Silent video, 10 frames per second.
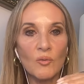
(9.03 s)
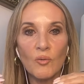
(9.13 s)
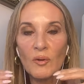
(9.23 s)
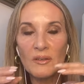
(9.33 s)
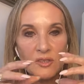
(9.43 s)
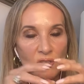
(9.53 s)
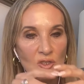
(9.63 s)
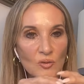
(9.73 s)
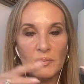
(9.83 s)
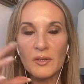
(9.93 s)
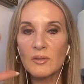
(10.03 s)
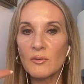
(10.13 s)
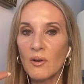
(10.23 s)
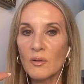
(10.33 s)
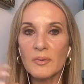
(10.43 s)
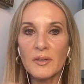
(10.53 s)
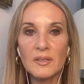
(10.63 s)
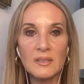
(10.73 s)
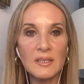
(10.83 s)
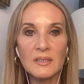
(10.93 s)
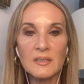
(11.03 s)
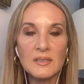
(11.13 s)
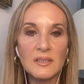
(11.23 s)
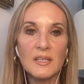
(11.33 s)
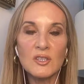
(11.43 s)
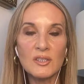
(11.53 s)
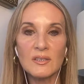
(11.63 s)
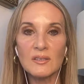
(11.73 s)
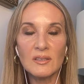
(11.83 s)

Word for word: or if it's a short period or long period at any stage in,